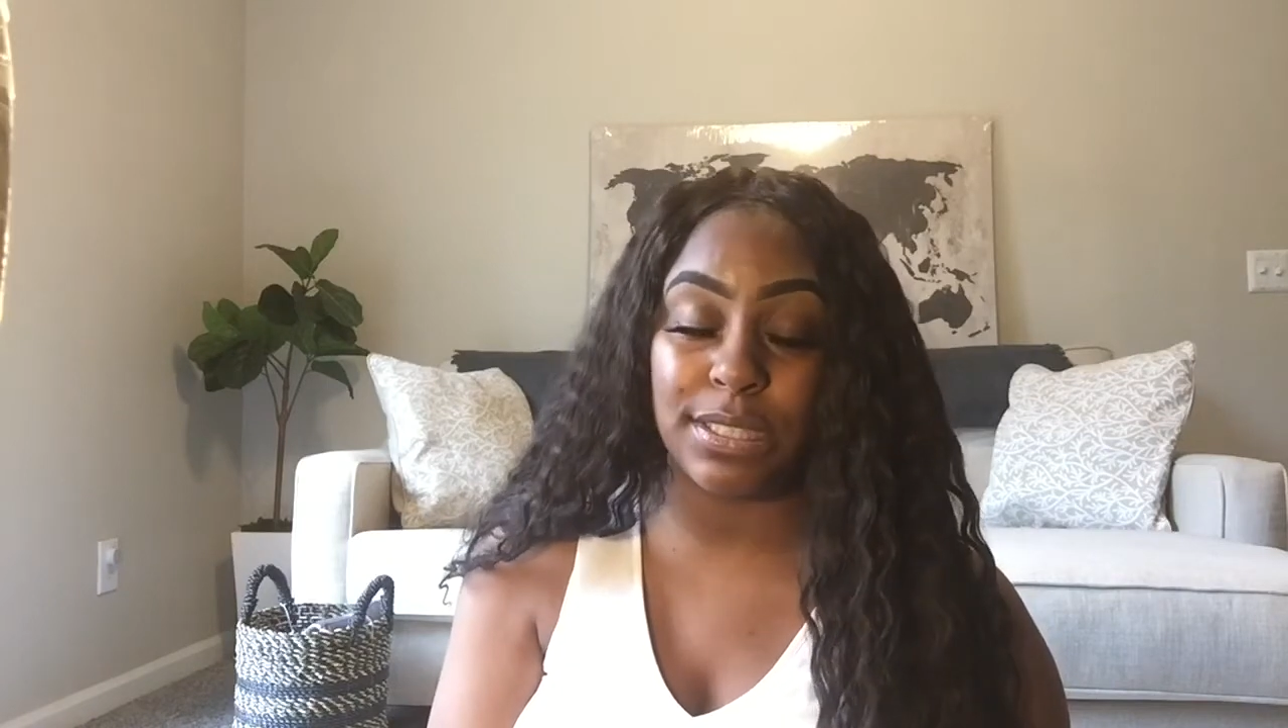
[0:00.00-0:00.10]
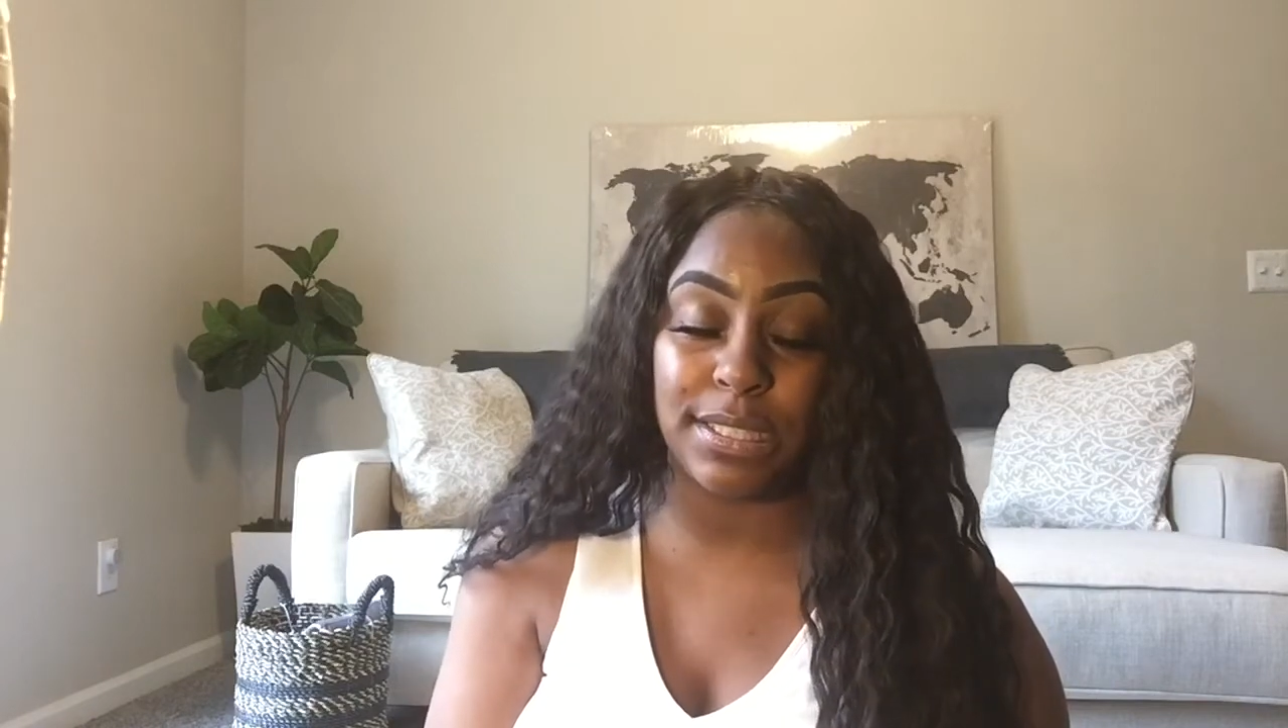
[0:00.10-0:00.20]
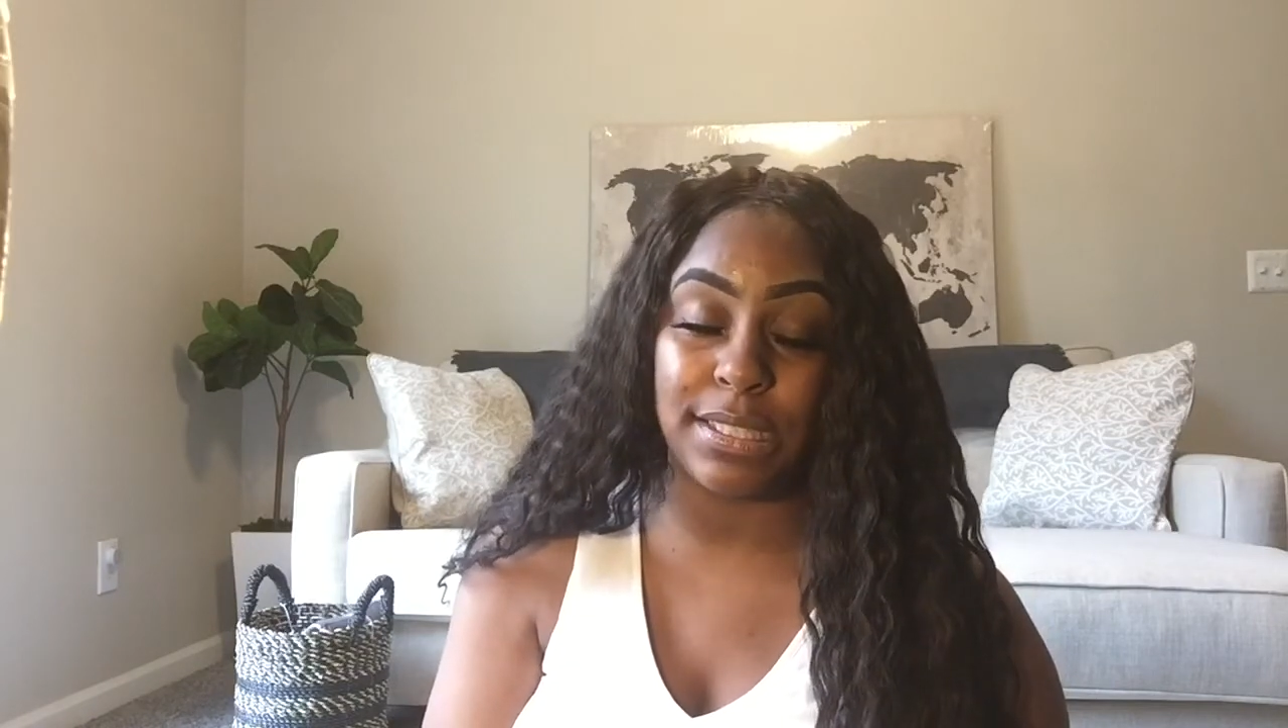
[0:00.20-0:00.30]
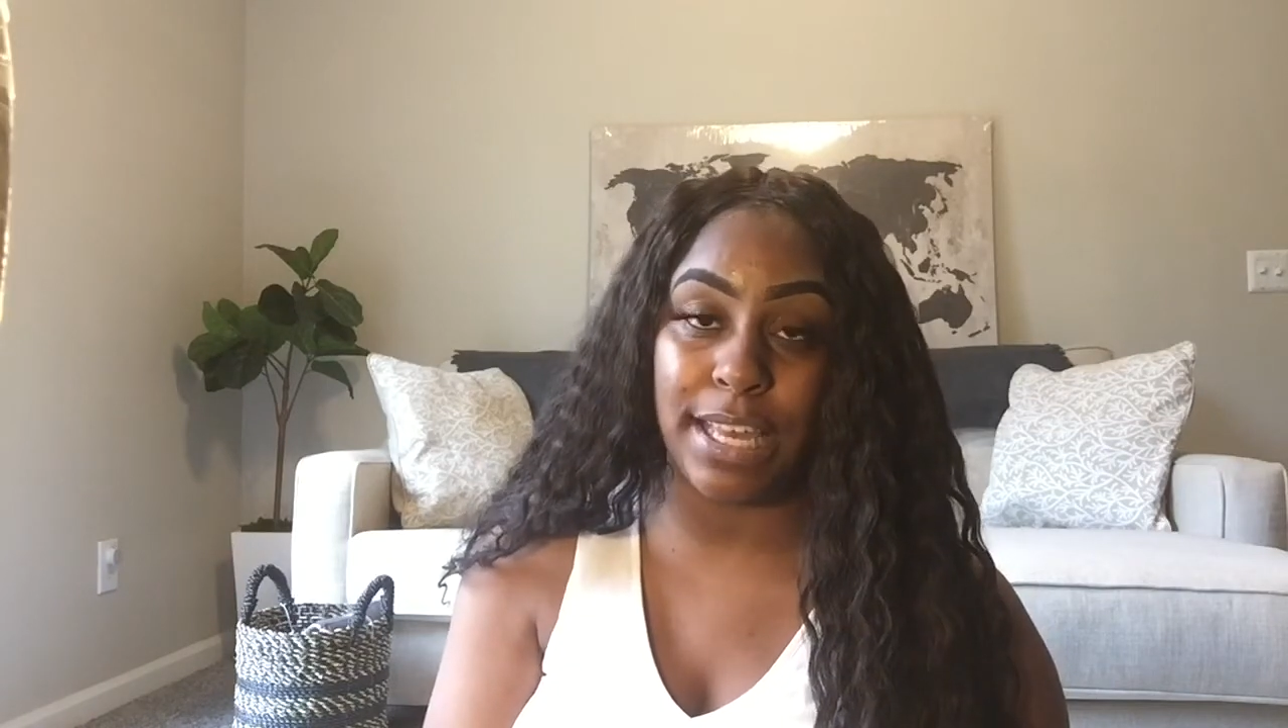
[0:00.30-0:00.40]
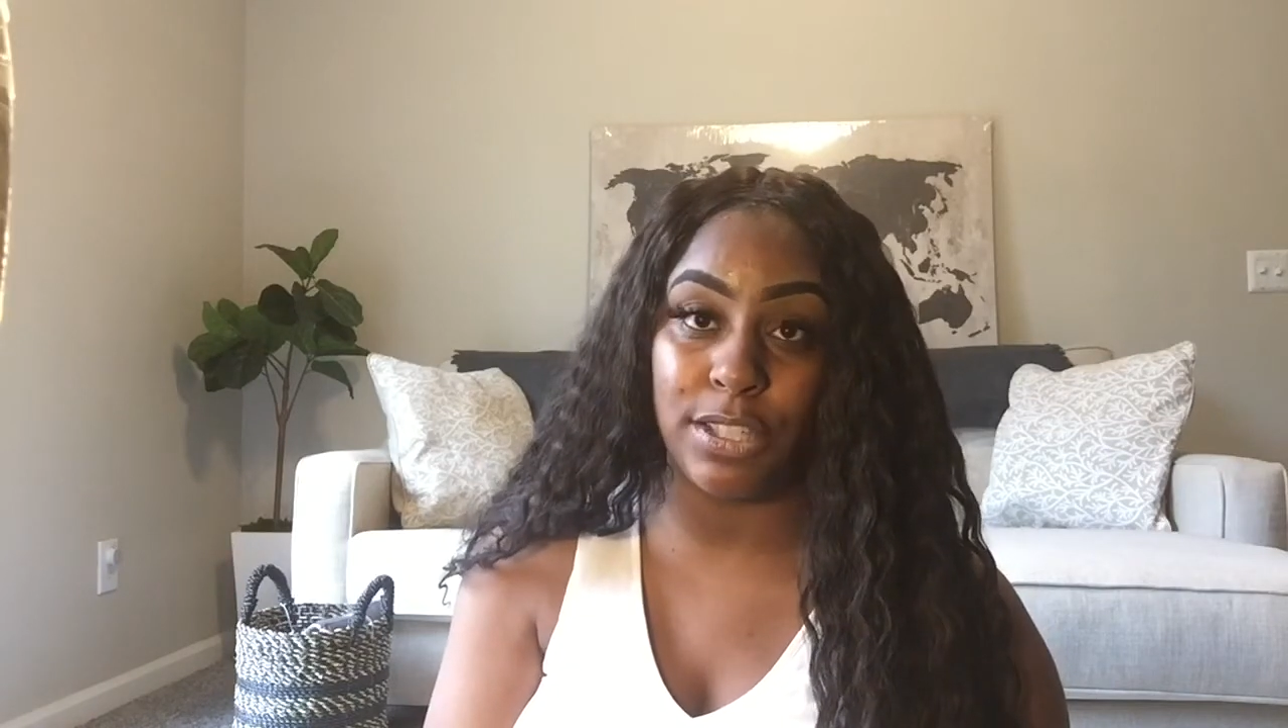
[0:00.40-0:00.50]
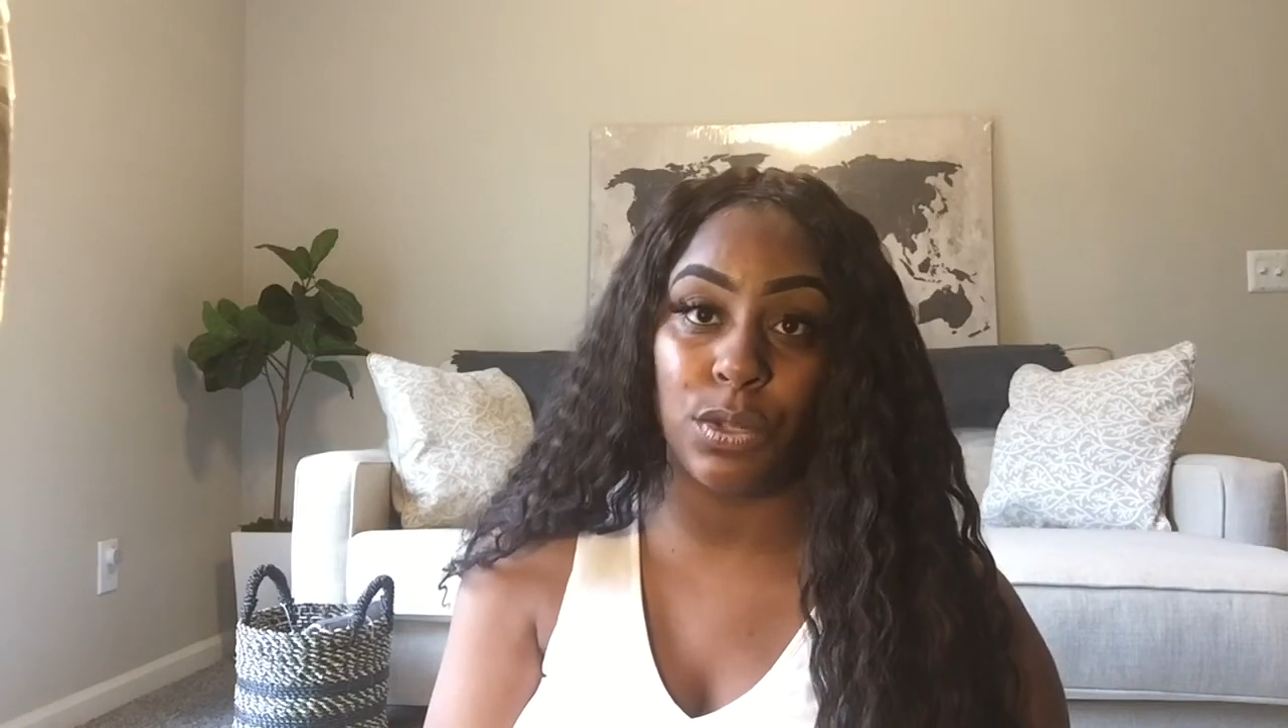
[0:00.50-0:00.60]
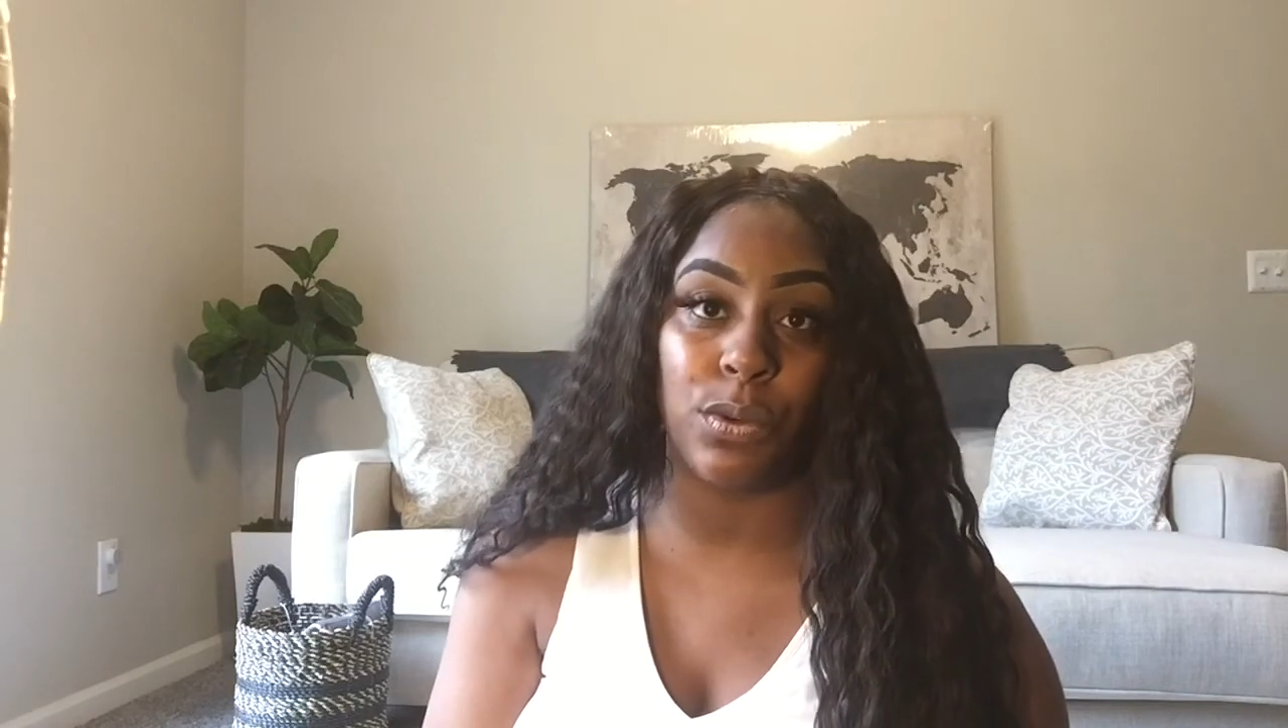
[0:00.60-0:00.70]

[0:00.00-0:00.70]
success,